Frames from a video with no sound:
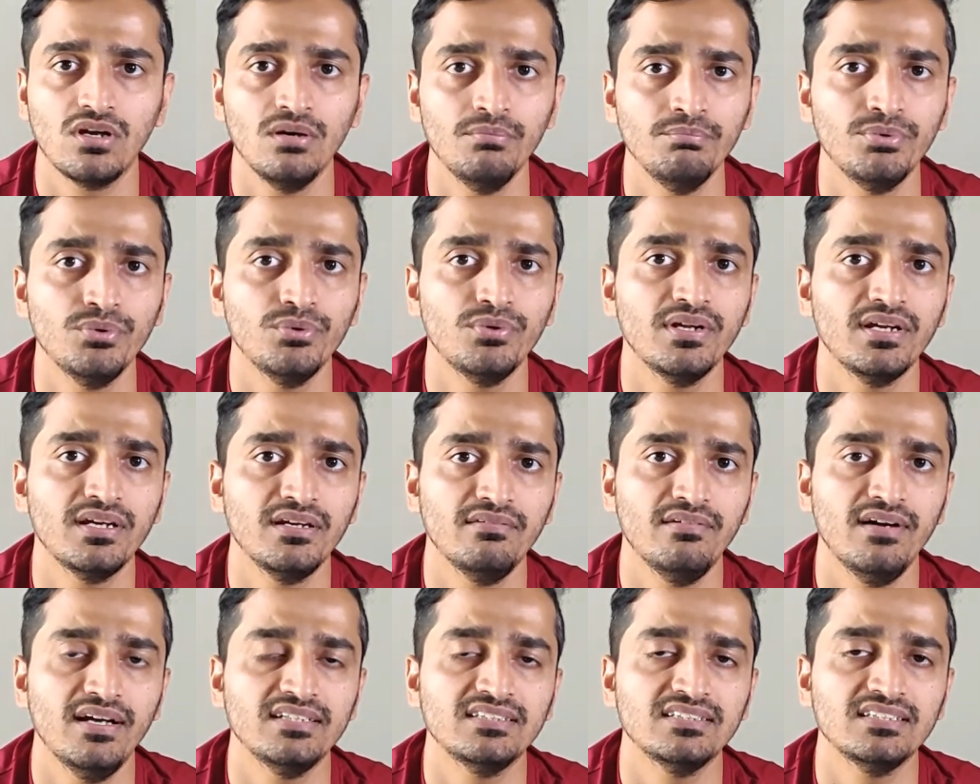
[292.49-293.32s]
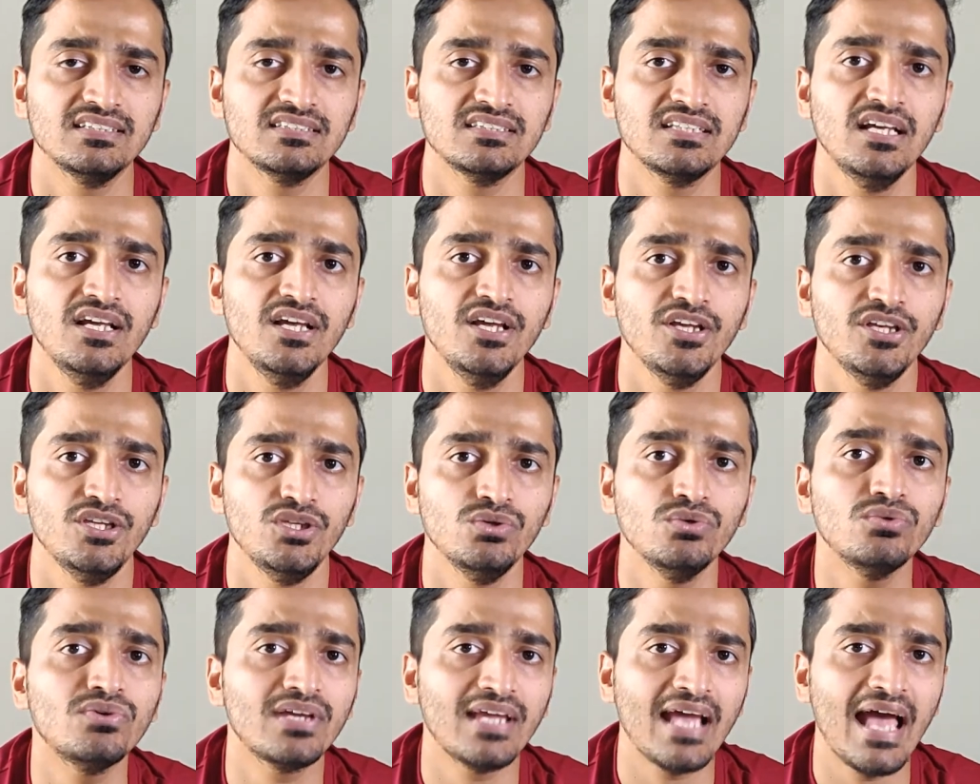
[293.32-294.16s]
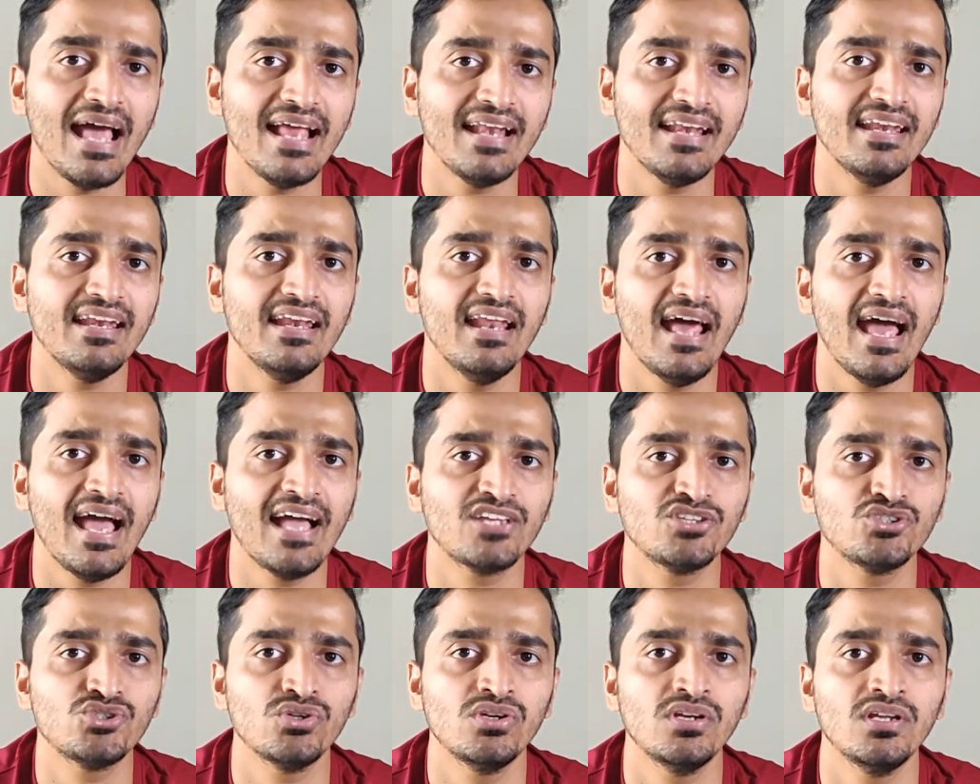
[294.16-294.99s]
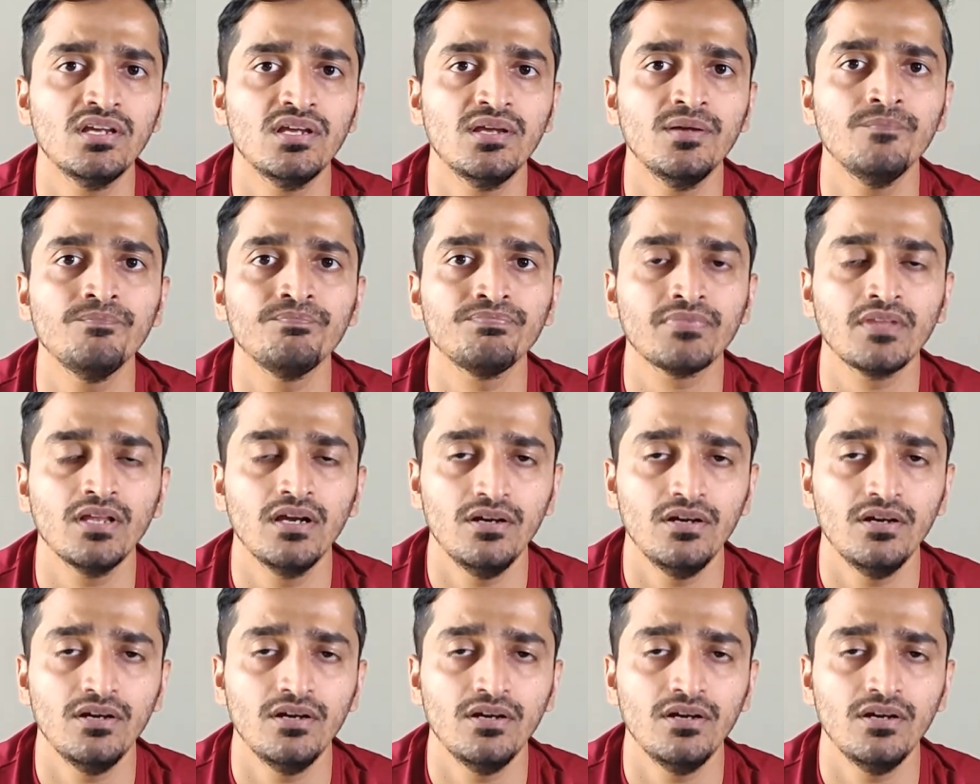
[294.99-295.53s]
computing devices, you can actually